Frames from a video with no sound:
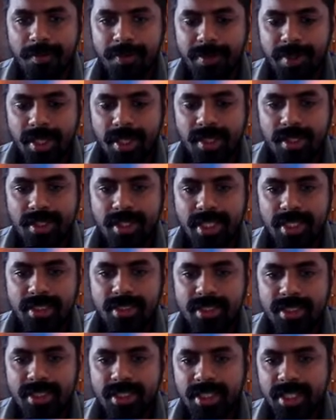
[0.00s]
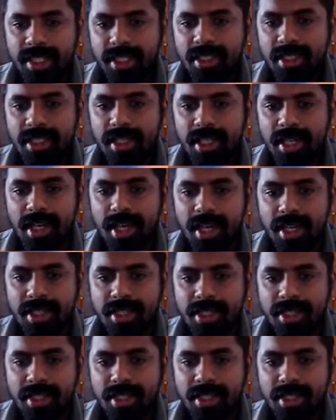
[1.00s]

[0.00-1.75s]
then king c8, and